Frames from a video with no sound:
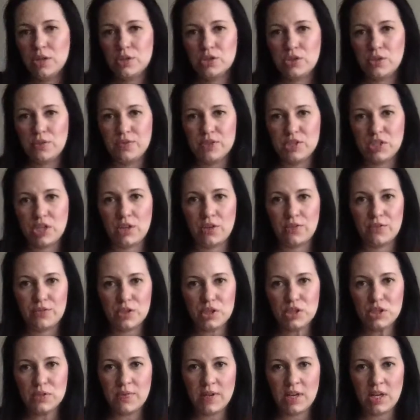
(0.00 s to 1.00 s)
So if you saw the
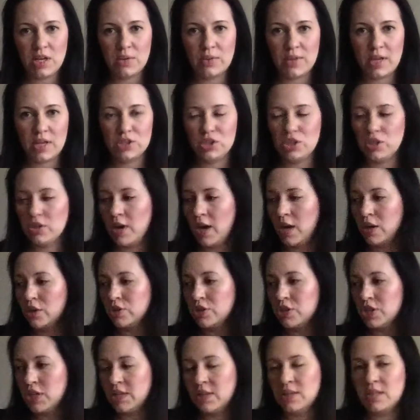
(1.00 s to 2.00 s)
first video, that's your
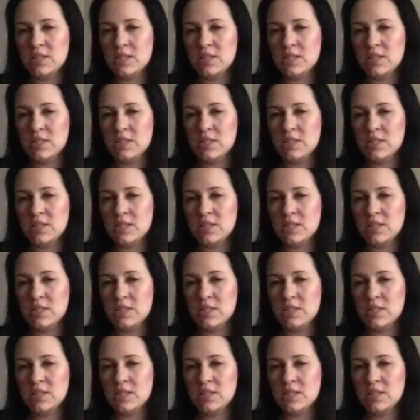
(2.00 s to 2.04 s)
energy.